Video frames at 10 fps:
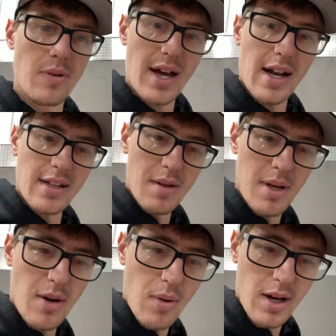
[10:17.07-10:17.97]
We've got a little
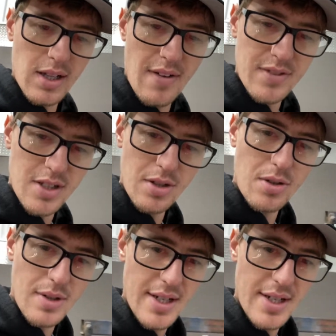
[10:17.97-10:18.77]
bit of work left to do,